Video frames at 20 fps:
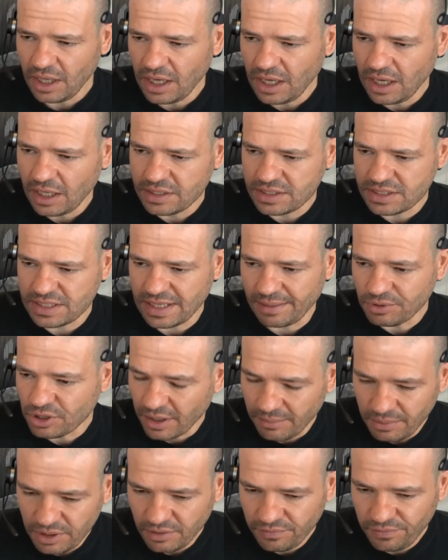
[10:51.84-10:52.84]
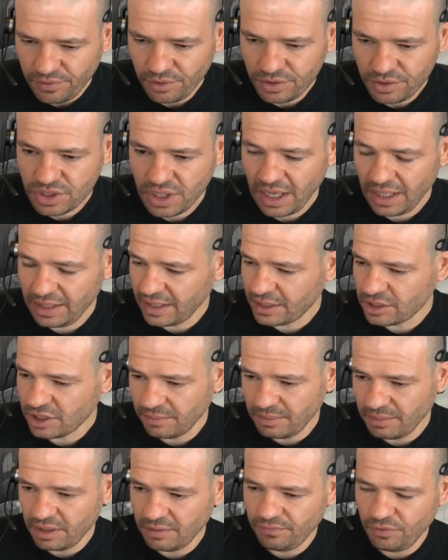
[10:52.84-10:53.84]
sometime in the future, and that
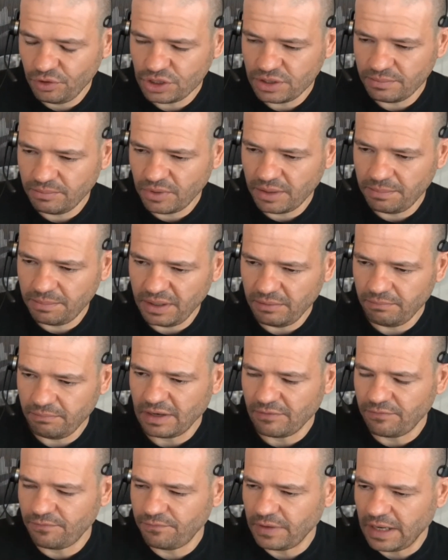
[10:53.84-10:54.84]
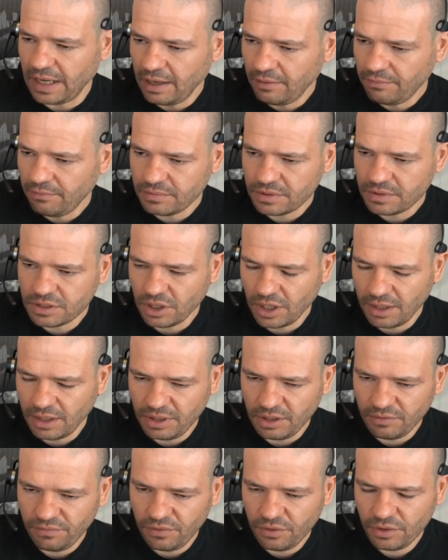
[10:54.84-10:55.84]
time in the future might be a far time
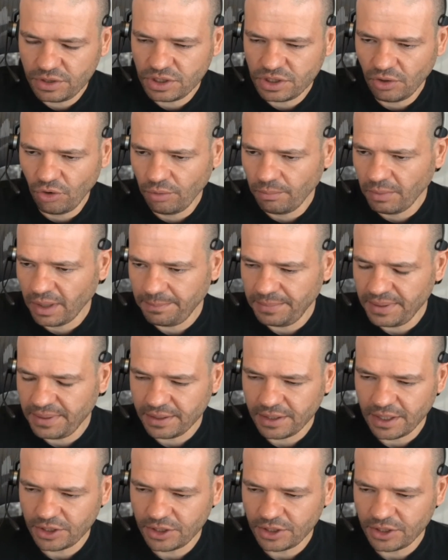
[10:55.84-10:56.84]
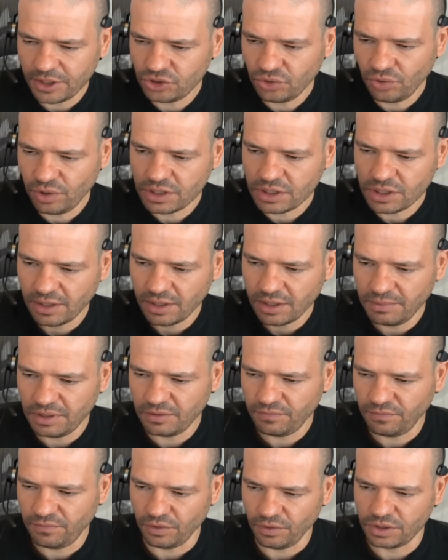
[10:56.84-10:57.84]
in the future, or might be a shorter time
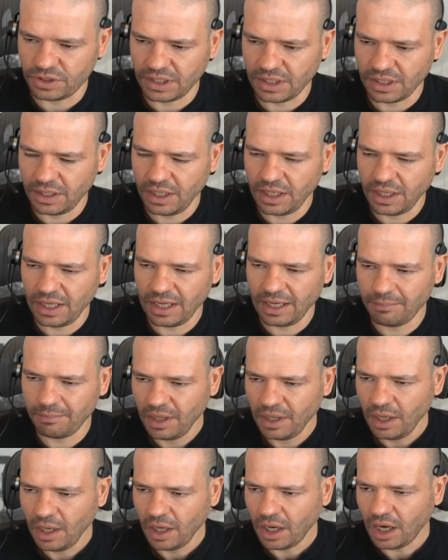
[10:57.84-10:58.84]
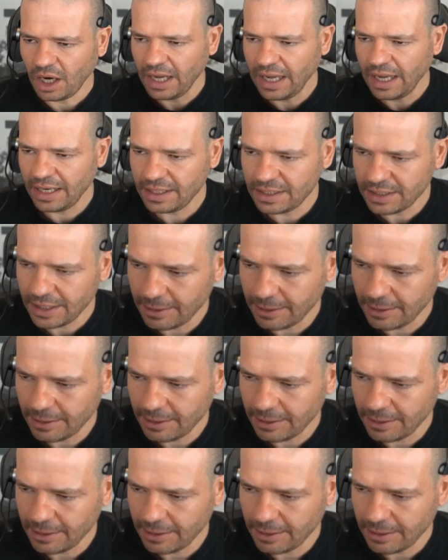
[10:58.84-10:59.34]
in the future. I had